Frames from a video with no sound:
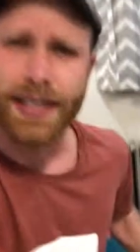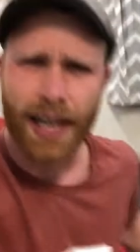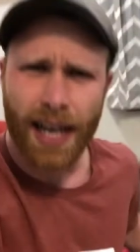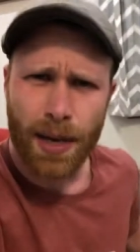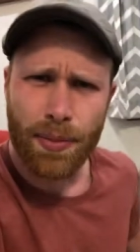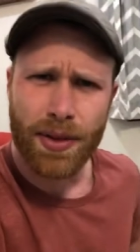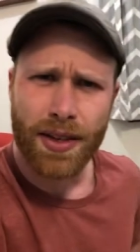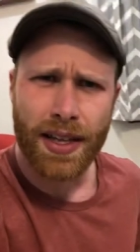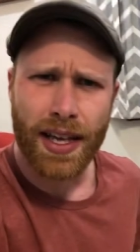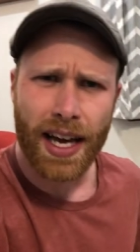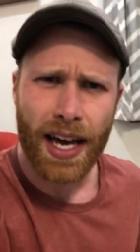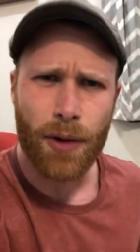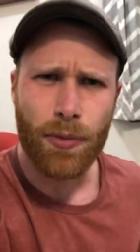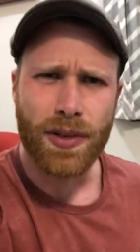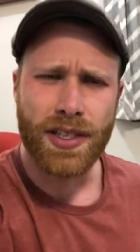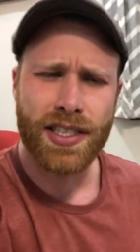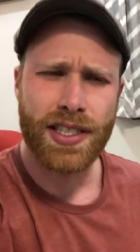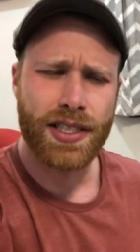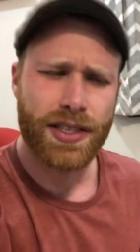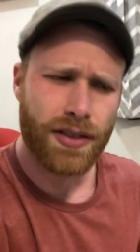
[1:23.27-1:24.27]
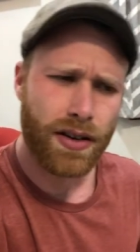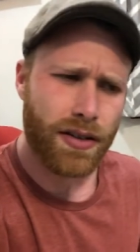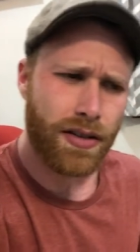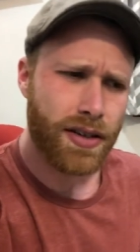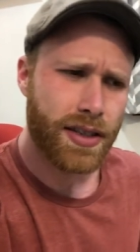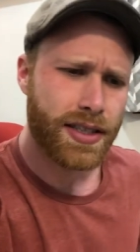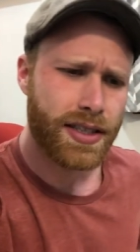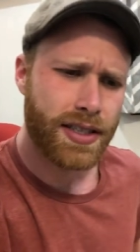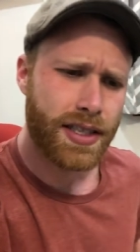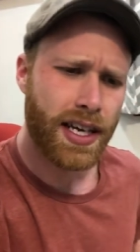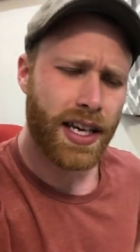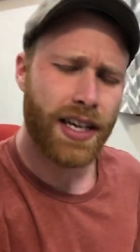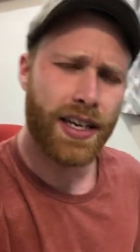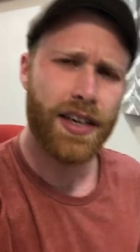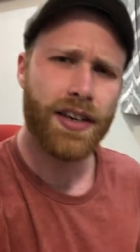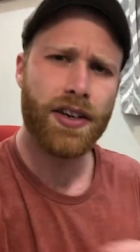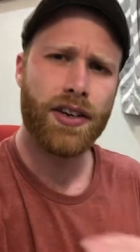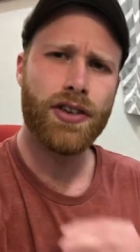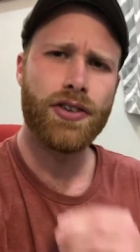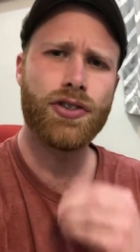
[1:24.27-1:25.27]
top of that, we start
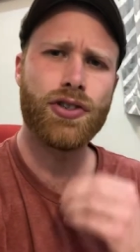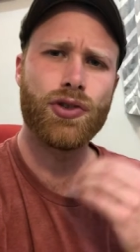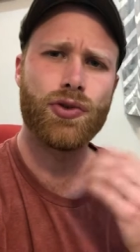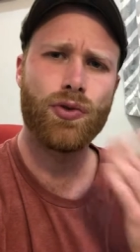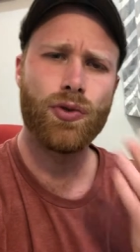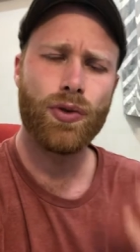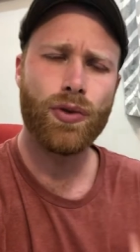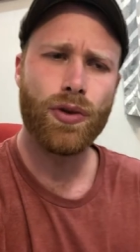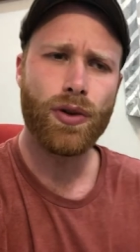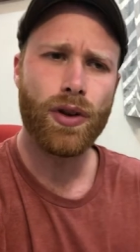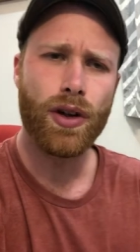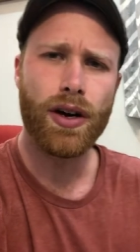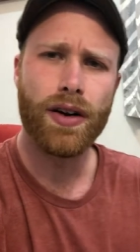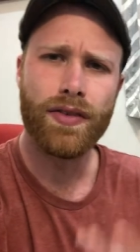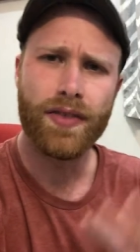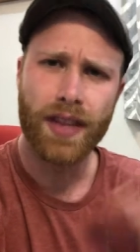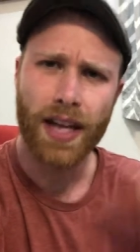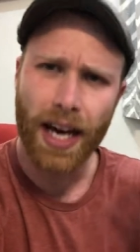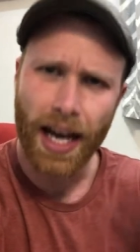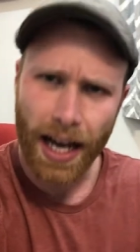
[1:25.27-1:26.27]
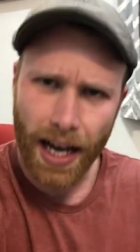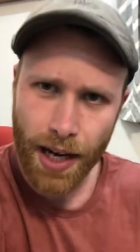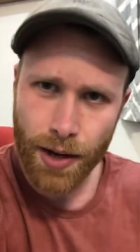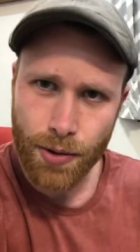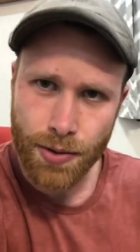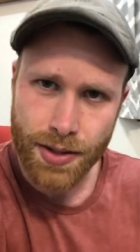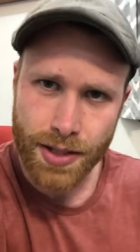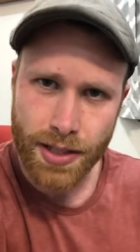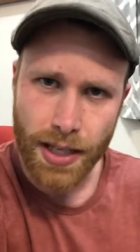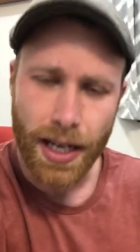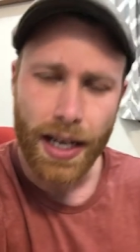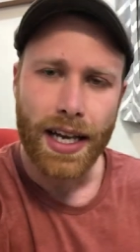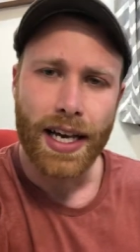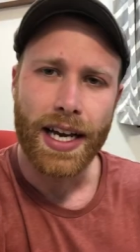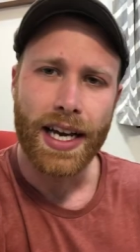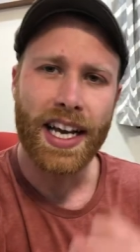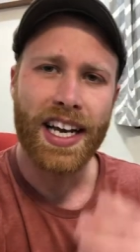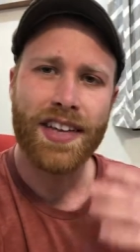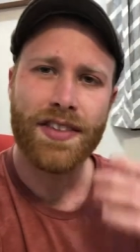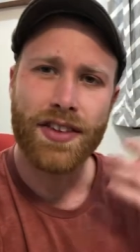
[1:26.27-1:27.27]
taking control of the house
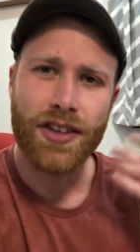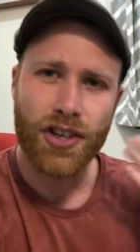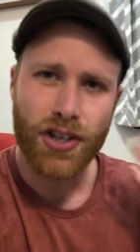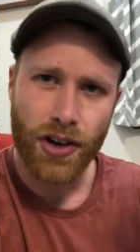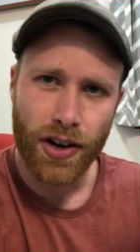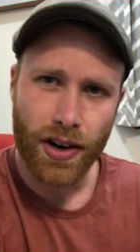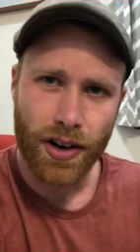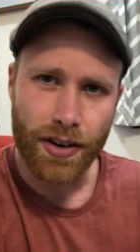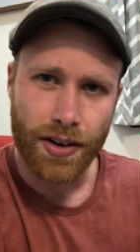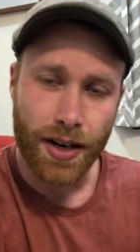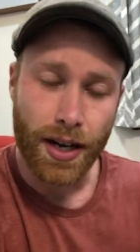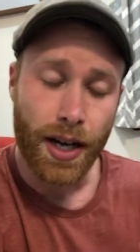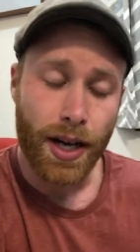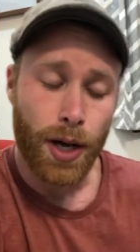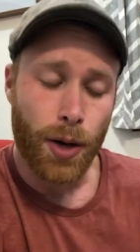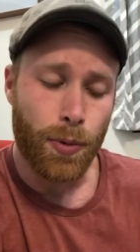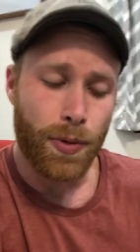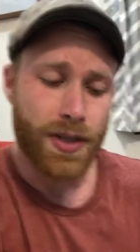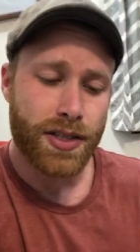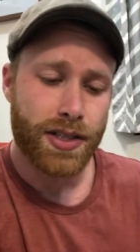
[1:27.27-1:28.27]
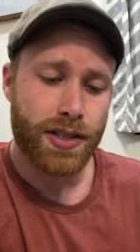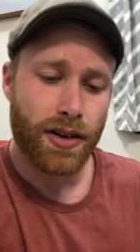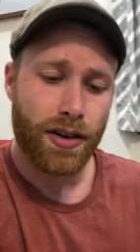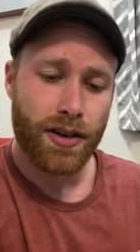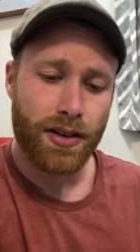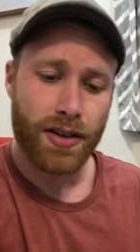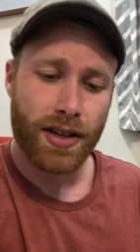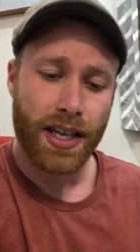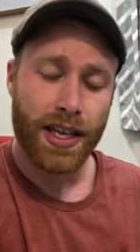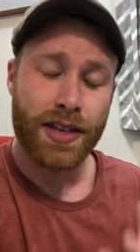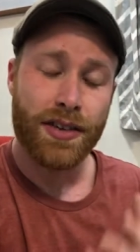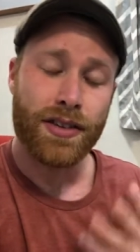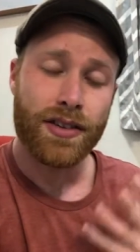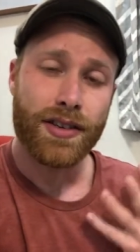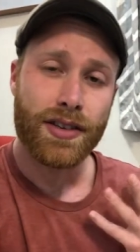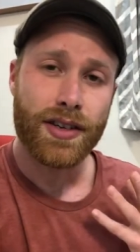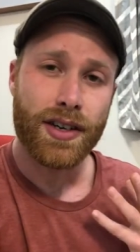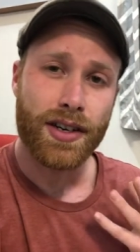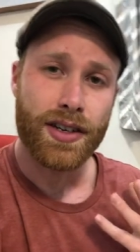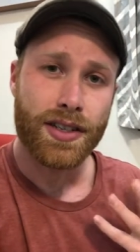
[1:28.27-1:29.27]
and the yard. We start letting our
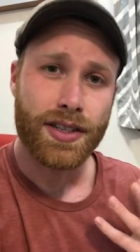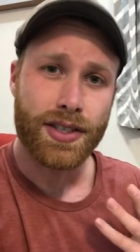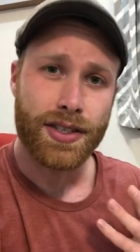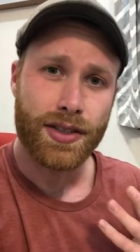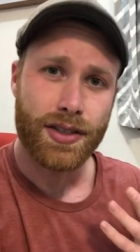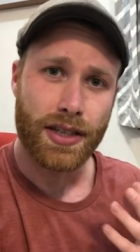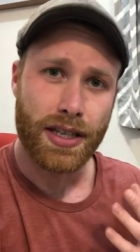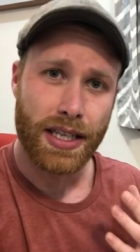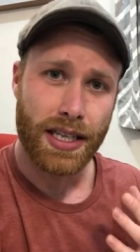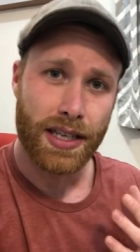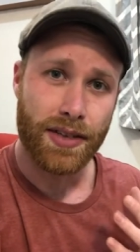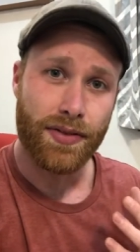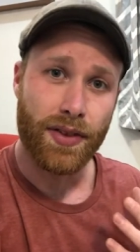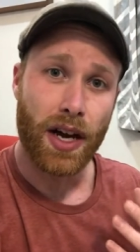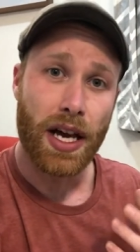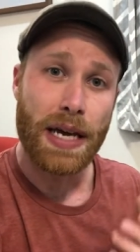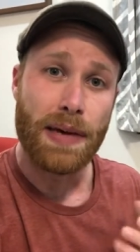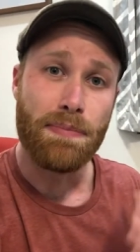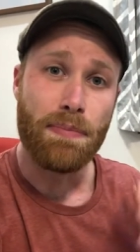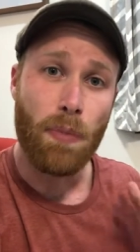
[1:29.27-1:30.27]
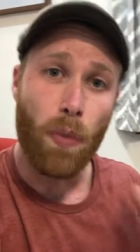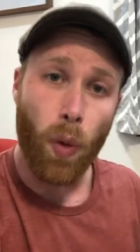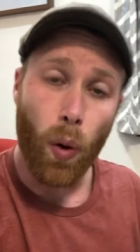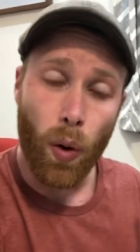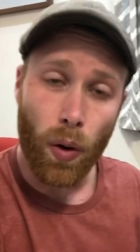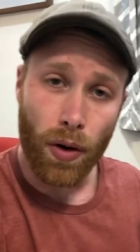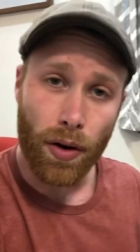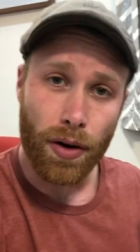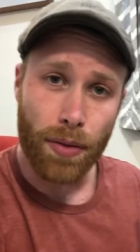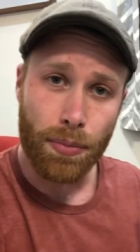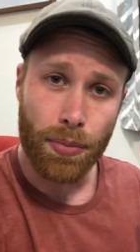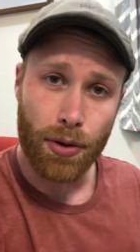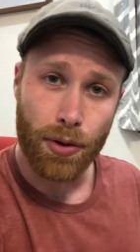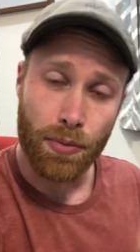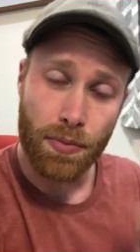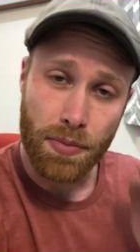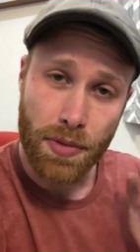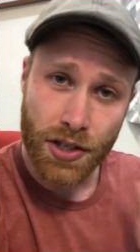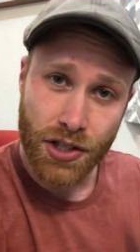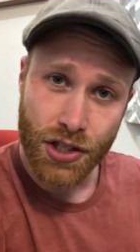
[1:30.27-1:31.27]
dogs live a more
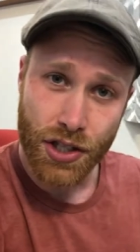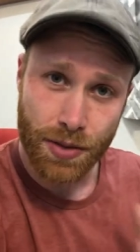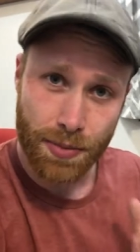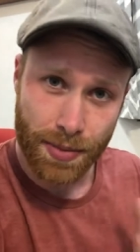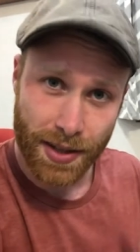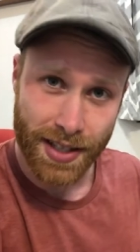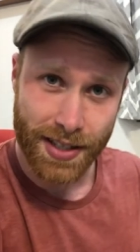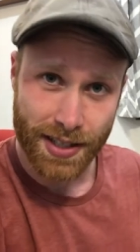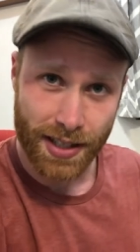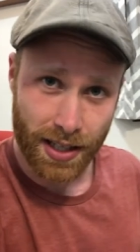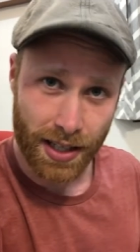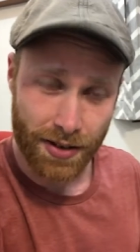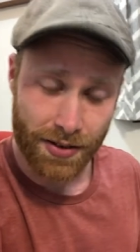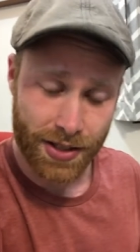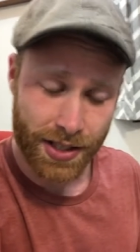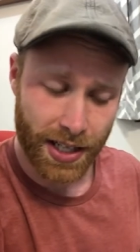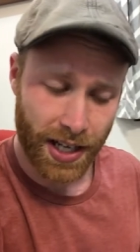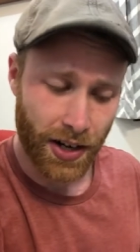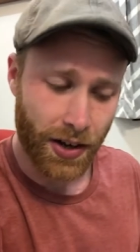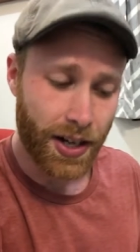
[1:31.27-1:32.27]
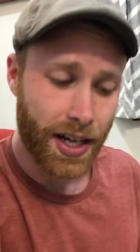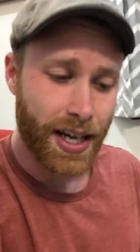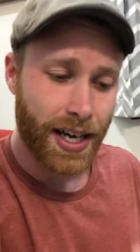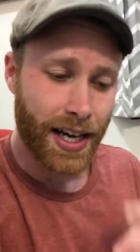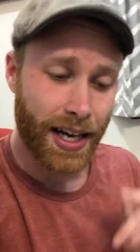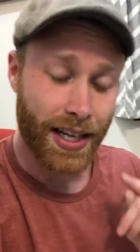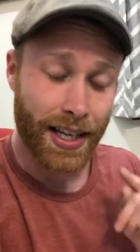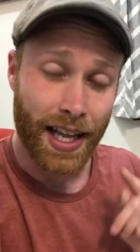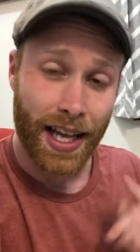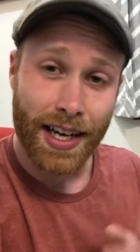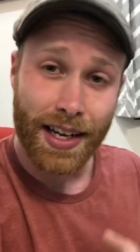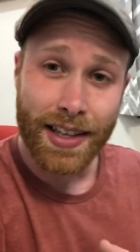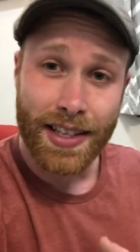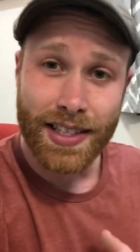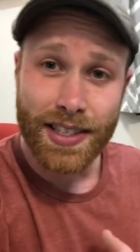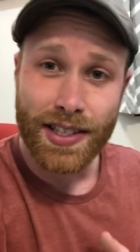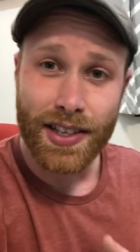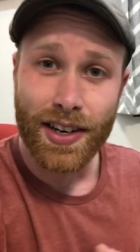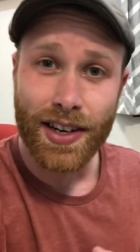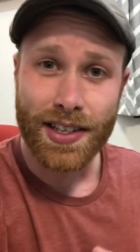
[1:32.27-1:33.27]
permission-based lifestyle. A lot of
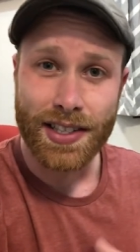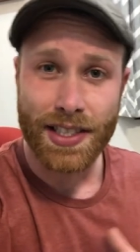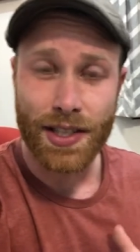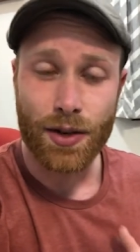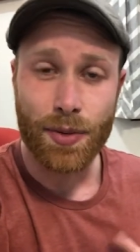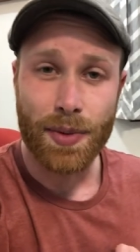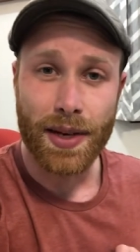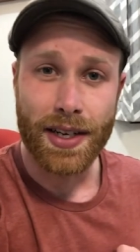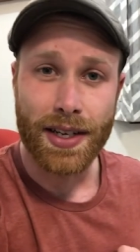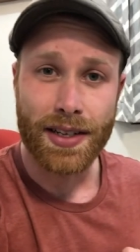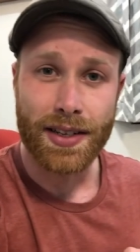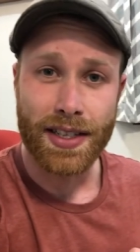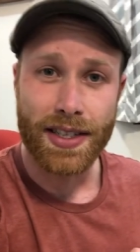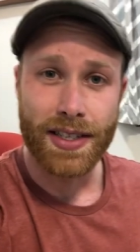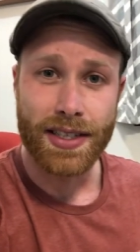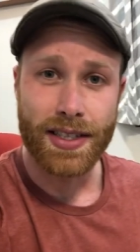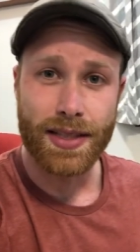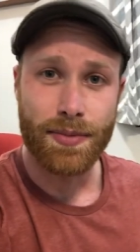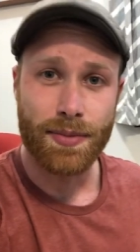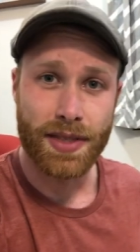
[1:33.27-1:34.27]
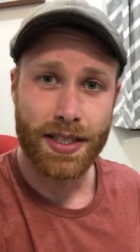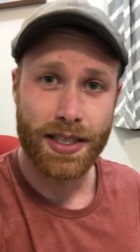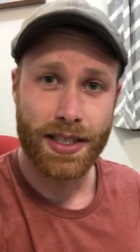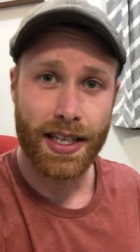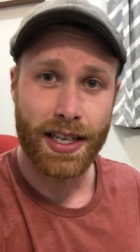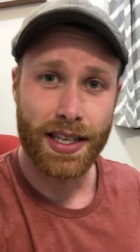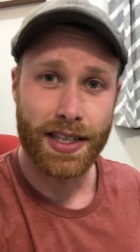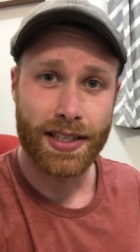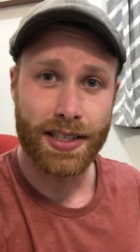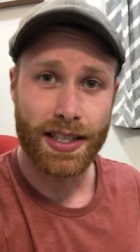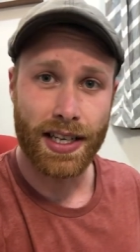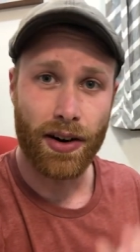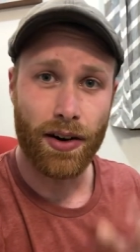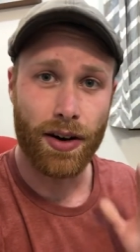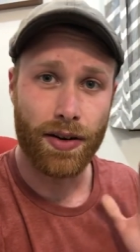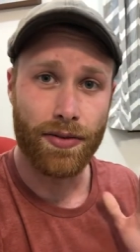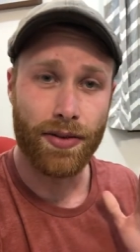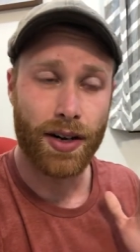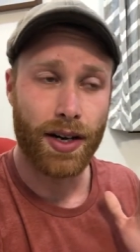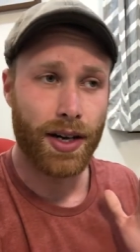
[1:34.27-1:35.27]
these dogs that are making these mistakes that
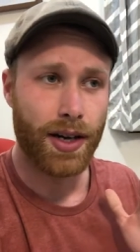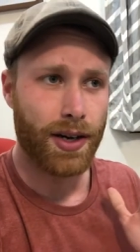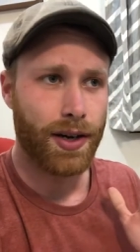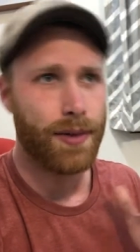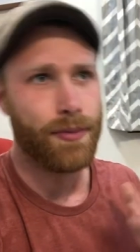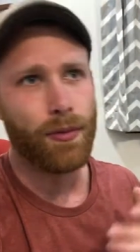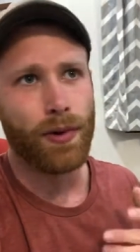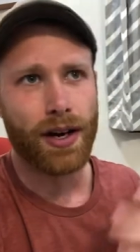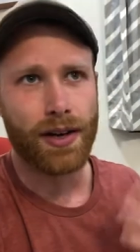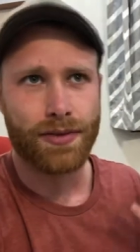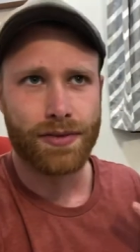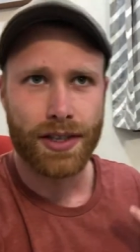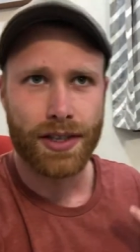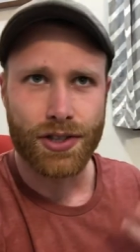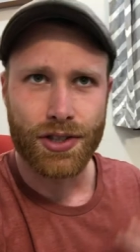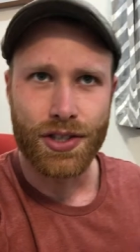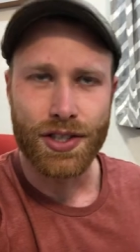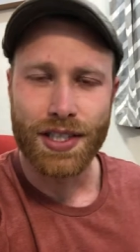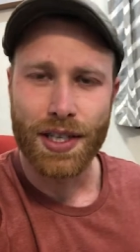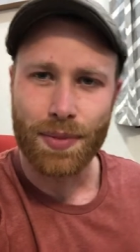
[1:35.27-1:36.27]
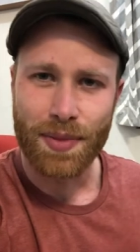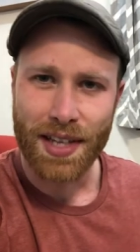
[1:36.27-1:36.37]
of well, I shouldn't say